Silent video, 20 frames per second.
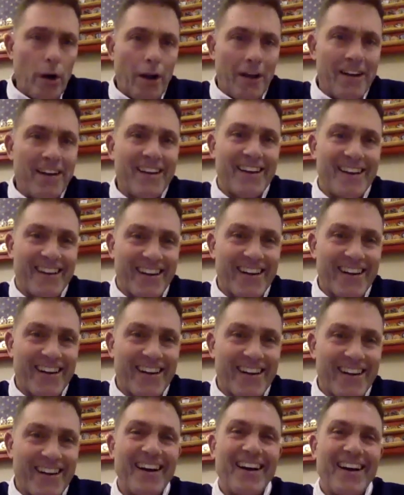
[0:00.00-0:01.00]
we were
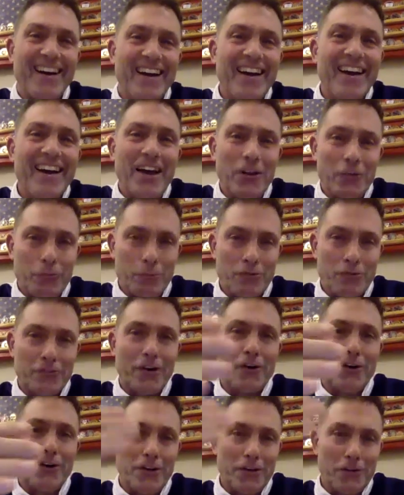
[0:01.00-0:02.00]

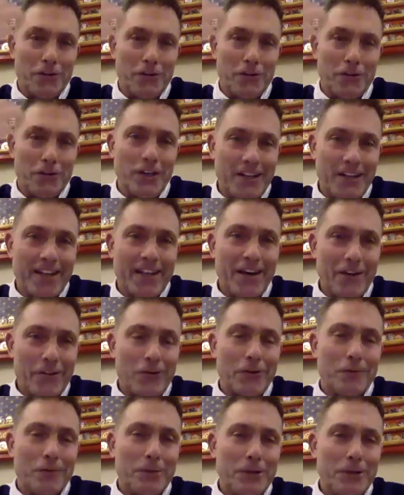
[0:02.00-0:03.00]
as we started a journey
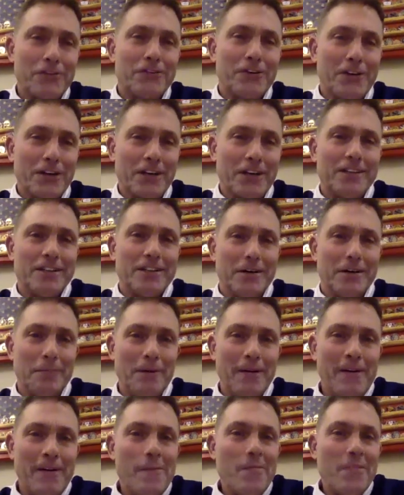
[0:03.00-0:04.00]
together in a military
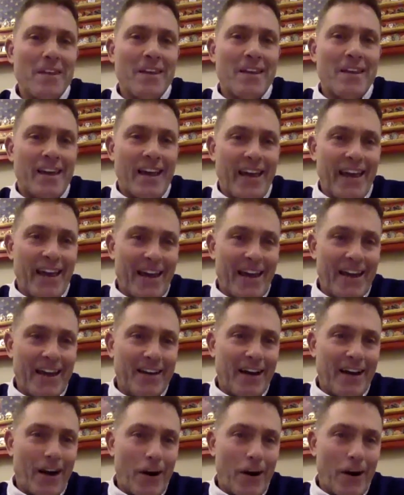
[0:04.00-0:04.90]
club. And